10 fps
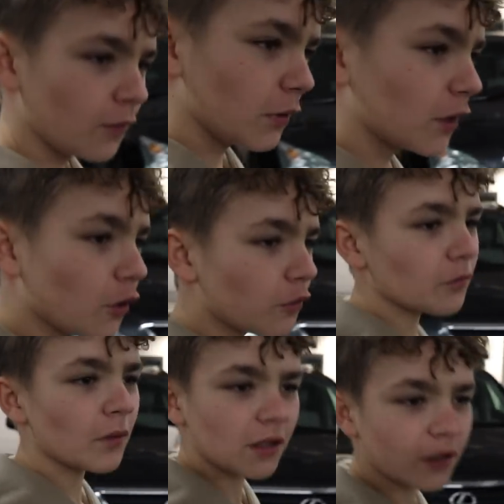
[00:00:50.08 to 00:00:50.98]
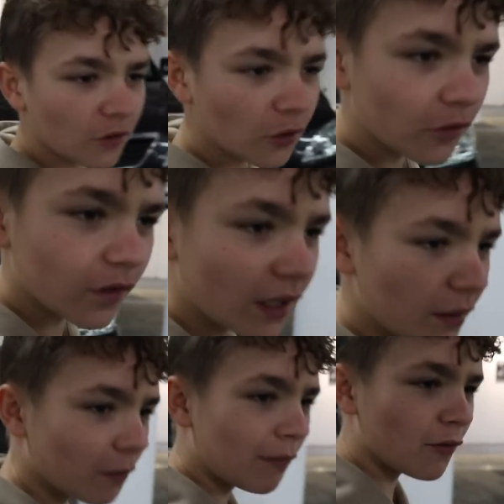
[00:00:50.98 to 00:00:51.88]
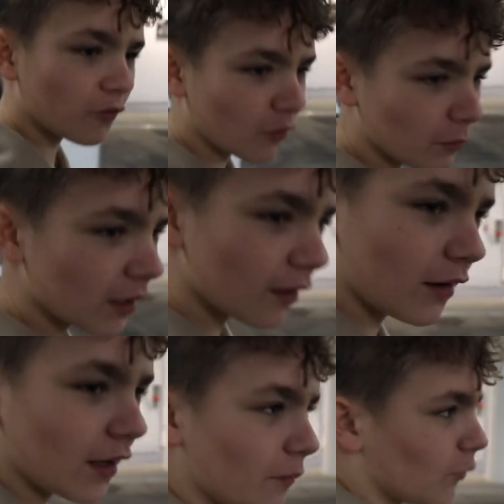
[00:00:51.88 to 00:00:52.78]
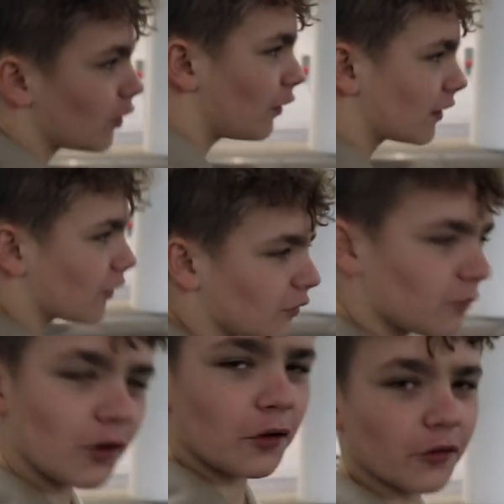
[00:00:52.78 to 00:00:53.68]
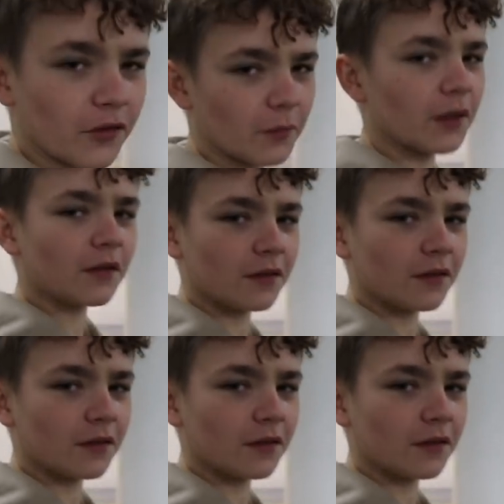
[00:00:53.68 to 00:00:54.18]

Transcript: We can always make an excuse to keep him out for a bit, like get him to go and get us some food or something.